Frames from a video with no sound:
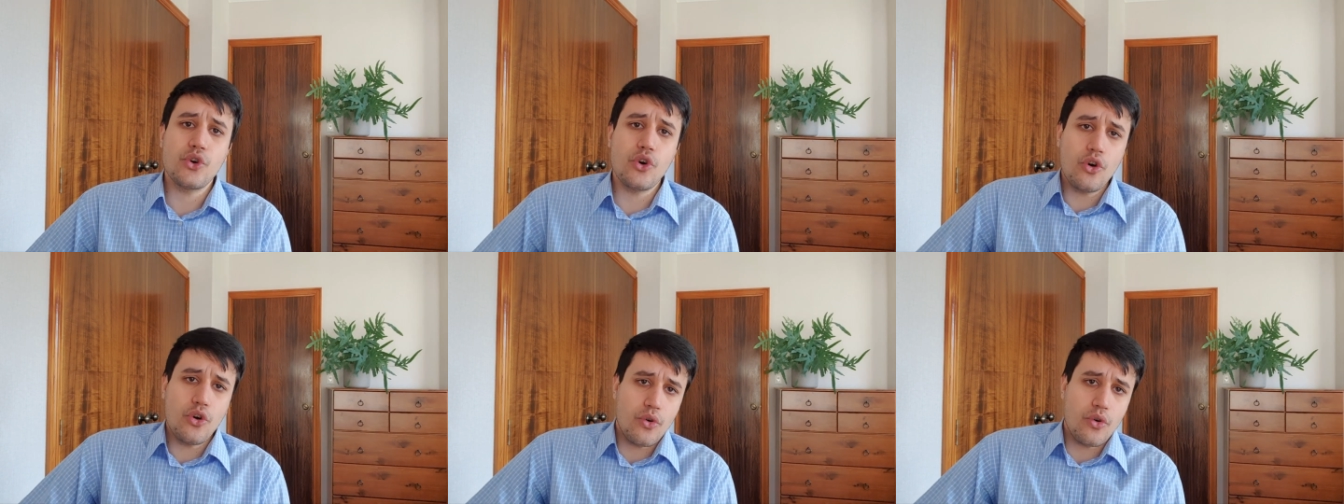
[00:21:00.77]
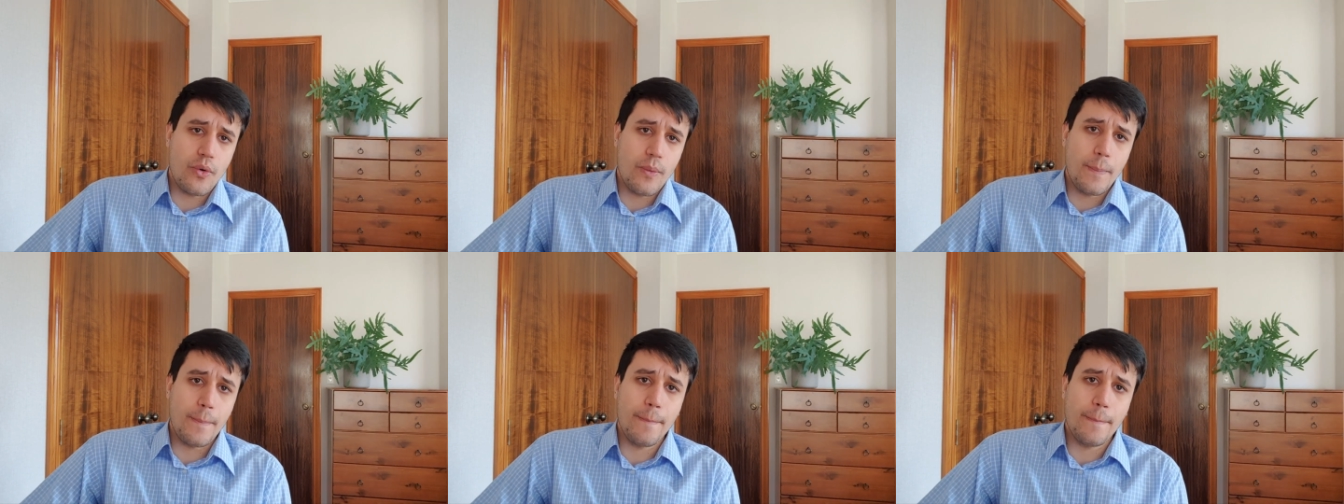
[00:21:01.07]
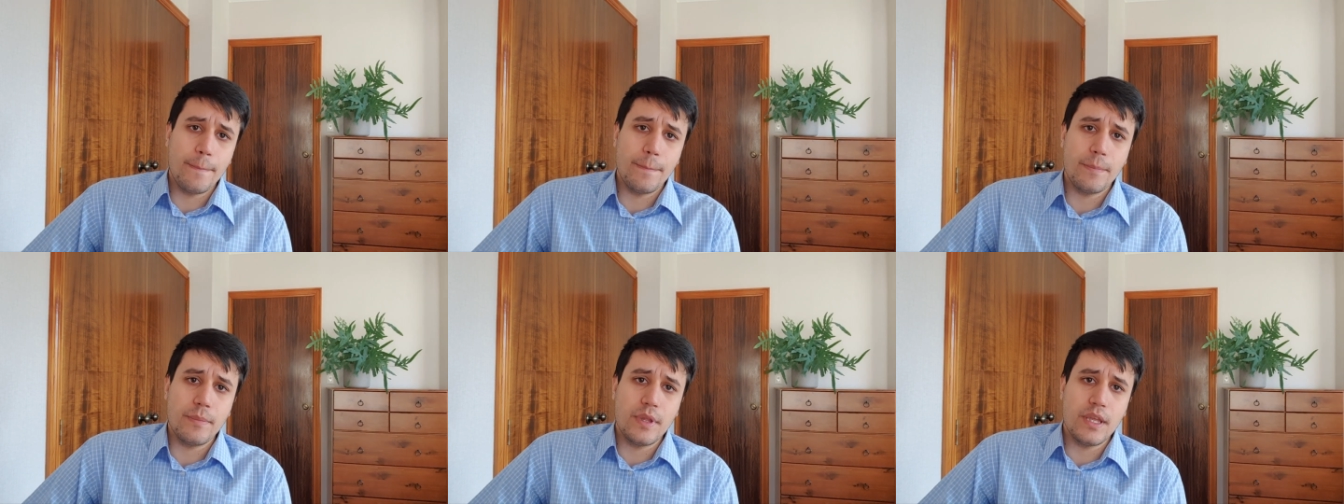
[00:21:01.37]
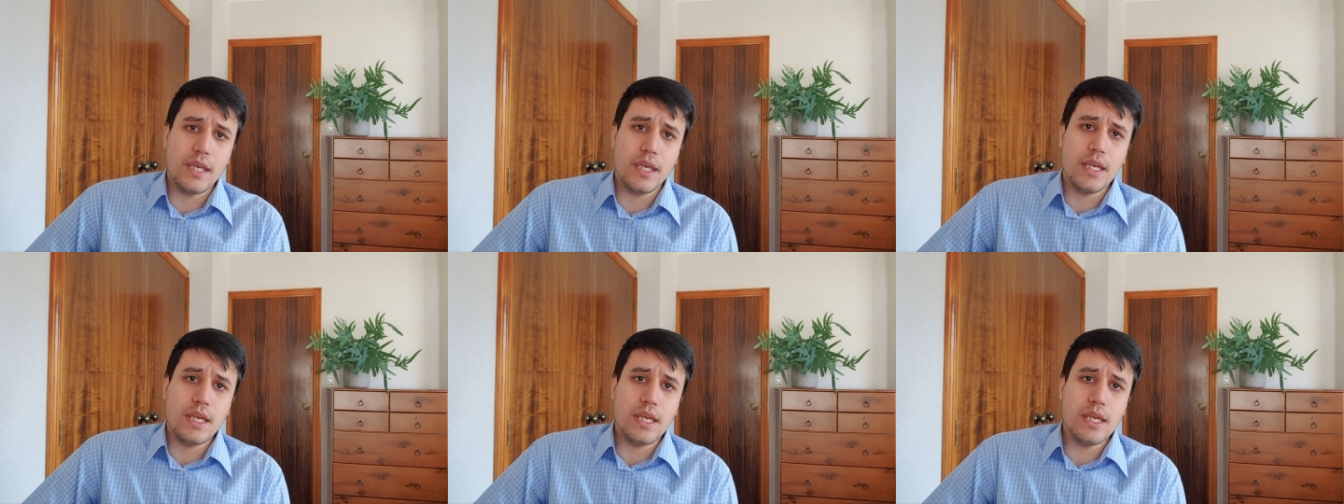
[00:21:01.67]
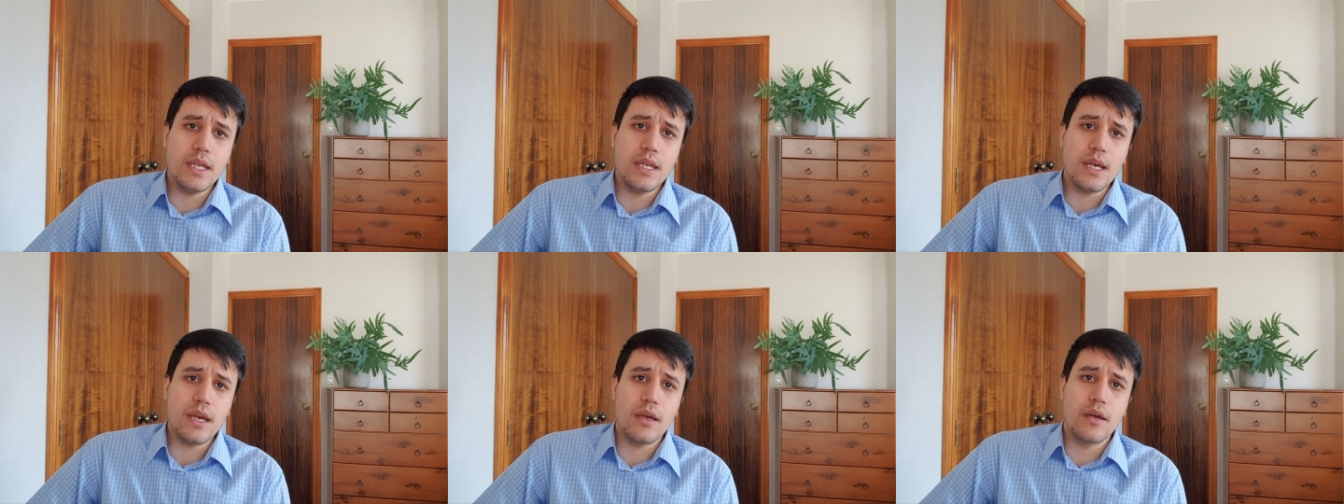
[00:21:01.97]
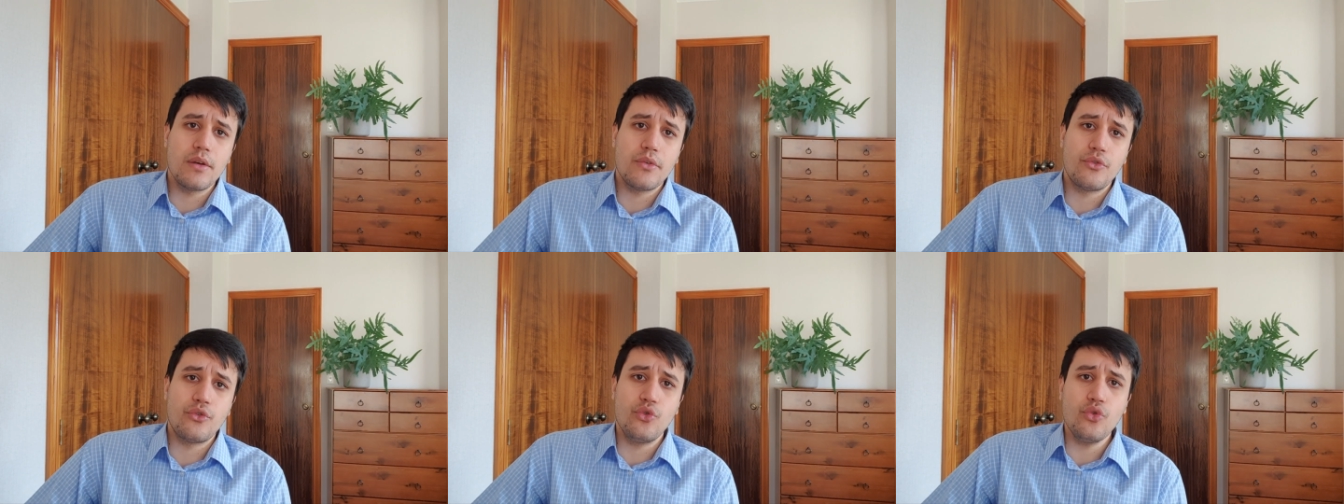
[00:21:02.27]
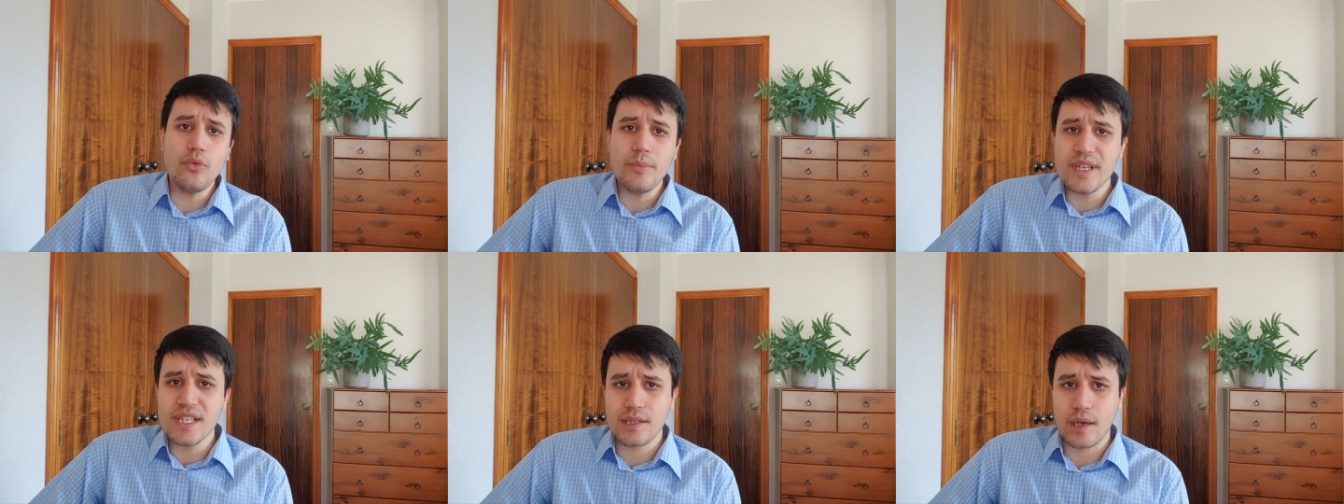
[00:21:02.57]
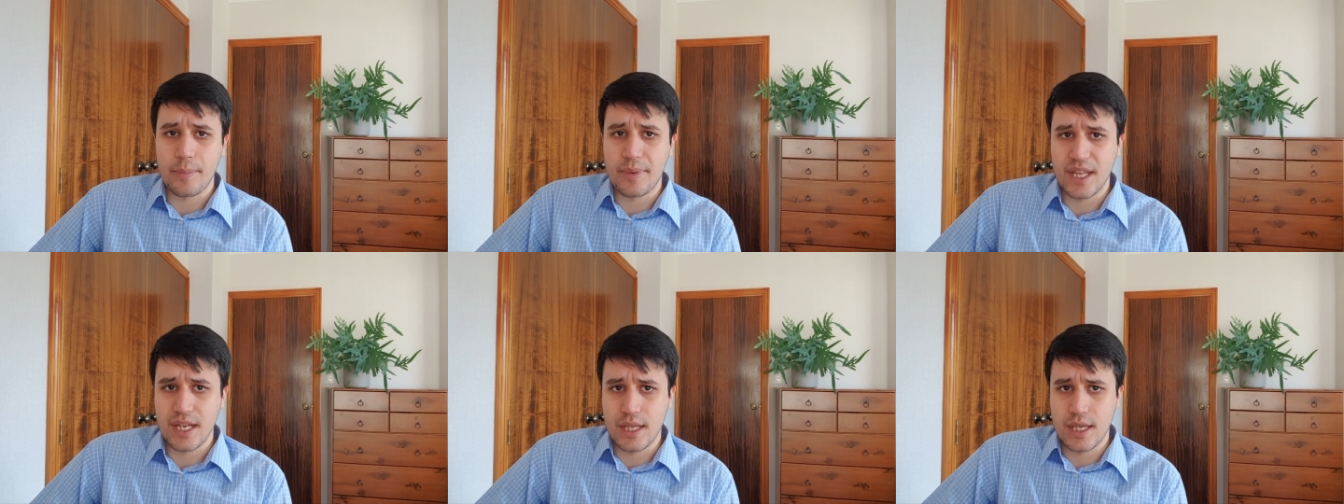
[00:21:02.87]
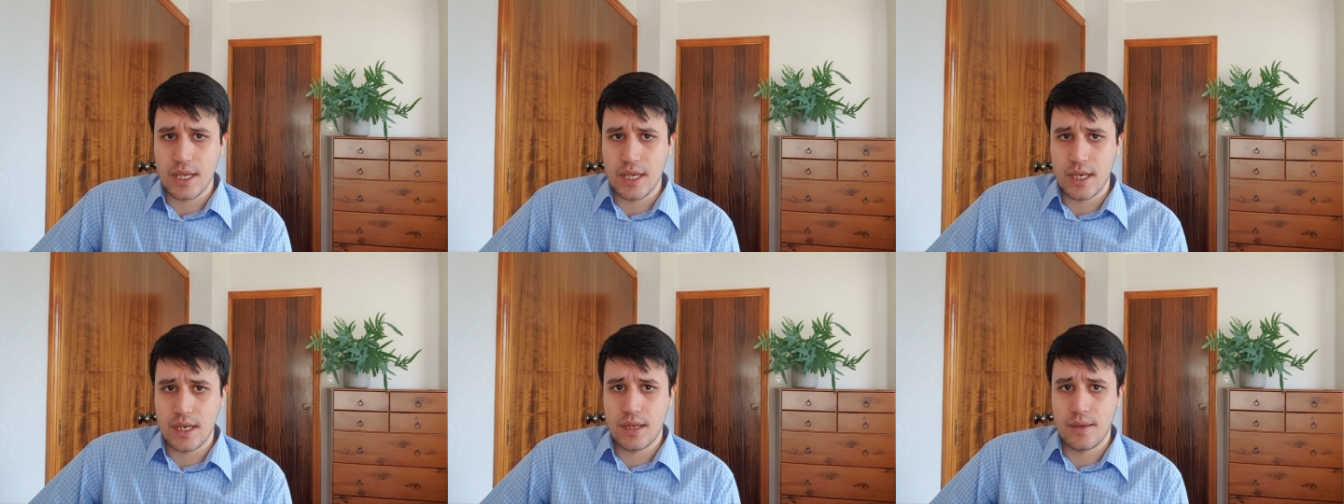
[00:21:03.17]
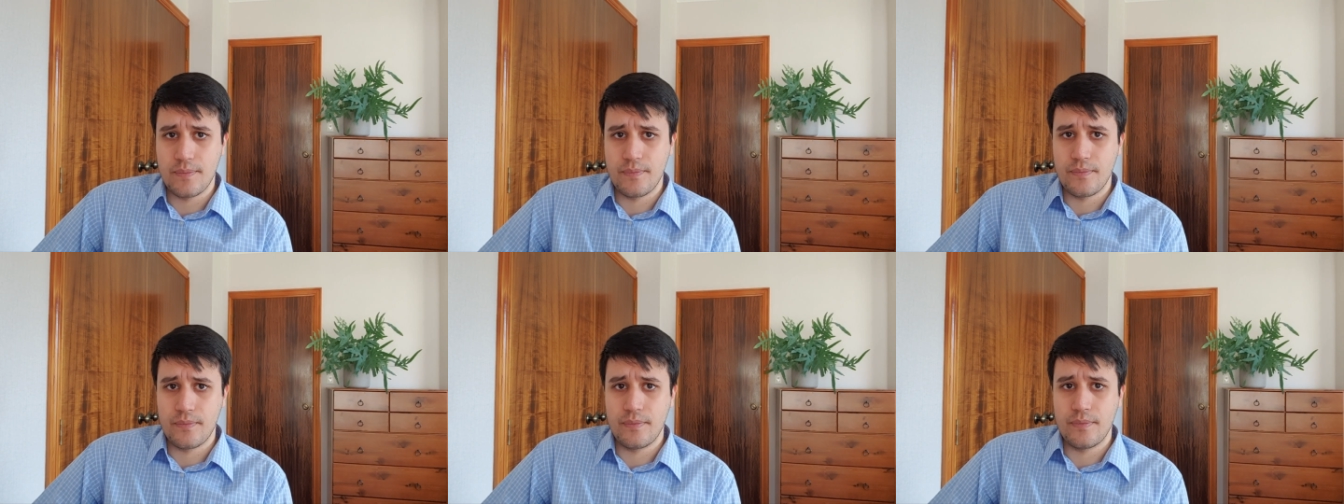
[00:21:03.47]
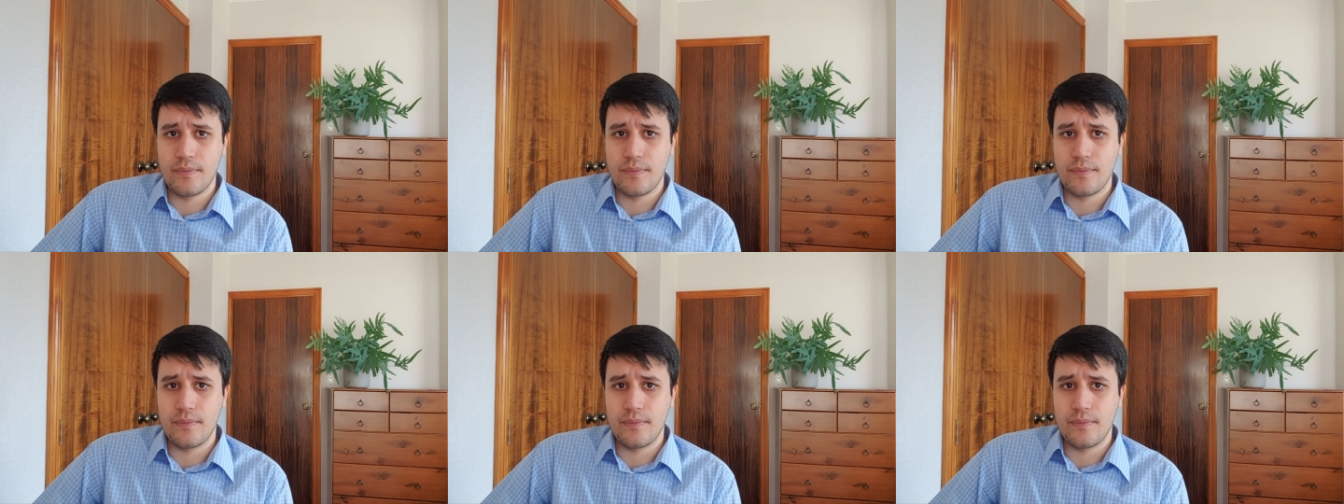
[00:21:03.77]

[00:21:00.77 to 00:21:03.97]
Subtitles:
So, in Rumi's opinion,